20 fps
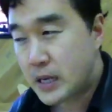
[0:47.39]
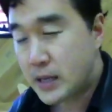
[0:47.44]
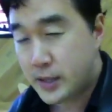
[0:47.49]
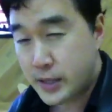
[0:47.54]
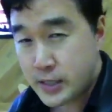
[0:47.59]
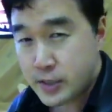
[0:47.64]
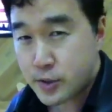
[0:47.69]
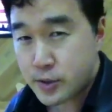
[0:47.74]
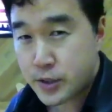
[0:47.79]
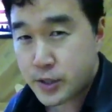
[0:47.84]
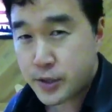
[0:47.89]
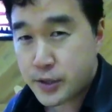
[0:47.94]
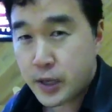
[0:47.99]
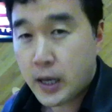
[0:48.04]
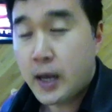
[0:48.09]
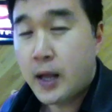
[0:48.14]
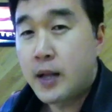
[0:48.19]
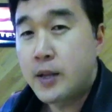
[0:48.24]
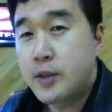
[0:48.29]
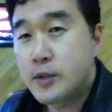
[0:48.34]
These are
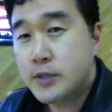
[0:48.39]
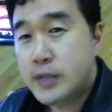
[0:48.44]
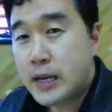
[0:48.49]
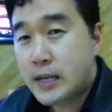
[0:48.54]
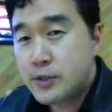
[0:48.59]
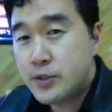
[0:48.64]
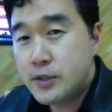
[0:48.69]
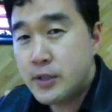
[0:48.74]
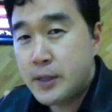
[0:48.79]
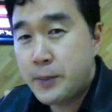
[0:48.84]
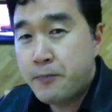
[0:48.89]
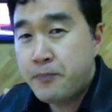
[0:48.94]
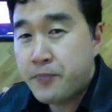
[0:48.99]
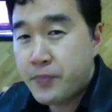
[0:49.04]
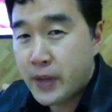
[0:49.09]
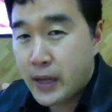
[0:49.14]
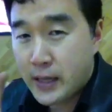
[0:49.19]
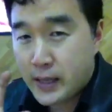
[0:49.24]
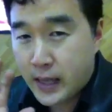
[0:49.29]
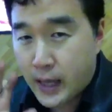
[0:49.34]
there's actually
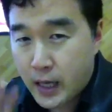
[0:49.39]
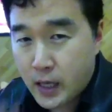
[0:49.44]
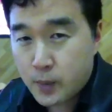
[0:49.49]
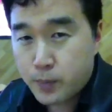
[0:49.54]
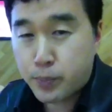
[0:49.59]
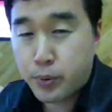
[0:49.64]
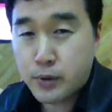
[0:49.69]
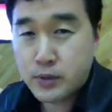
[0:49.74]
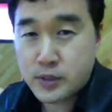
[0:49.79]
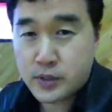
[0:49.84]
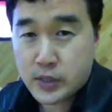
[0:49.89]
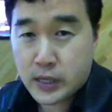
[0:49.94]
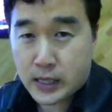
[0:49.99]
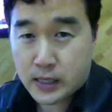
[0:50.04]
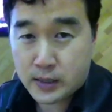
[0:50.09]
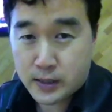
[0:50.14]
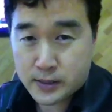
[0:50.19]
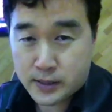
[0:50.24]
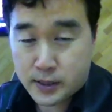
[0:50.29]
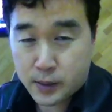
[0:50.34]
an 8-point
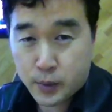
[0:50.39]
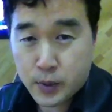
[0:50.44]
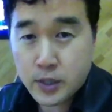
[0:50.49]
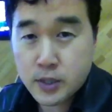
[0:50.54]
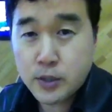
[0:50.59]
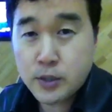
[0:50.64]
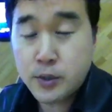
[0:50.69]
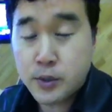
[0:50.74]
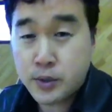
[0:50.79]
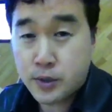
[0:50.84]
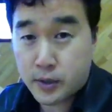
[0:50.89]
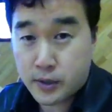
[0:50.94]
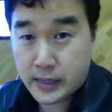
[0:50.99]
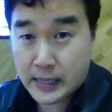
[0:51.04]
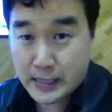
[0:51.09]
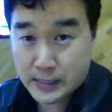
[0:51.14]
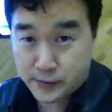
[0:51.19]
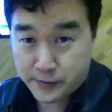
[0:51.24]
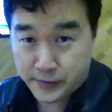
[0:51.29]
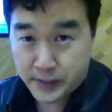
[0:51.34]
checklist that we're going to do in our
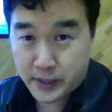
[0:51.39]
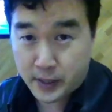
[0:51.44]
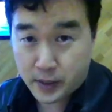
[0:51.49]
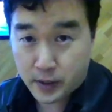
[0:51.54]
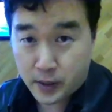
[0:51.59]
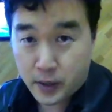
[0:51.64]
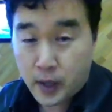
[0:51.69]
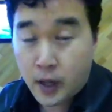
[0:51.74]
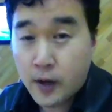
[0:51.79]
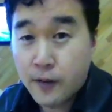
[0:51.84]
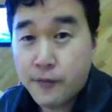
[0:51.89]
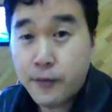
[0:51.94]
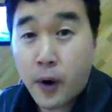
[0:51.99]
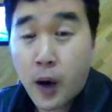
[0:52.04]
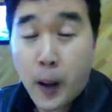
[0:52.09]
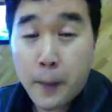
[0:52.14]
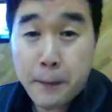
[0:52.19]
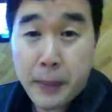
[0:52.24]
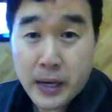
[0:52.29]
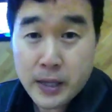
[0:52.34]
next video.
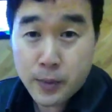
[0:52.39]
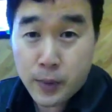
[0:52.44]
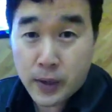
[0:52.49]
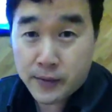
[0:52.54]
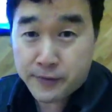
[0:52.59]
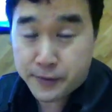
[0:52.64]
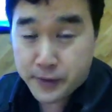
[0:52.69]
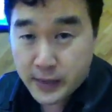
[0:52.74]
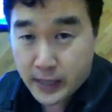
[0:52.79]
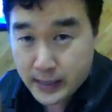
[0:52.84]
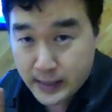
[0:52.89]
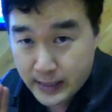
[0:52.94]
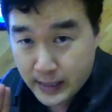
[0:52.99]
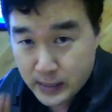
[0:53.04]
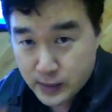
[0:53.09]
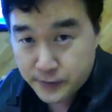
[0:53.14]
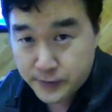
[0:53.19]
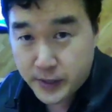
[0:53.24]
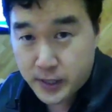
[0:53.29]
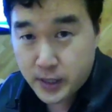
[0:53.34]
By the way, for that
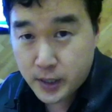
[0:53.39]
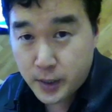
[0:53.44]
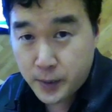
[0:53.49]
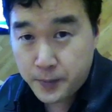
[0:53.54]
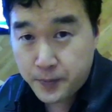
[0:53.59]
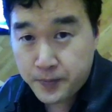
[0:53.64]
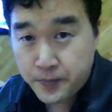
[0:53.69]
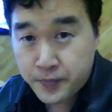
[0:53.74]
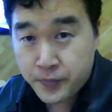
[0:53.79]
next video,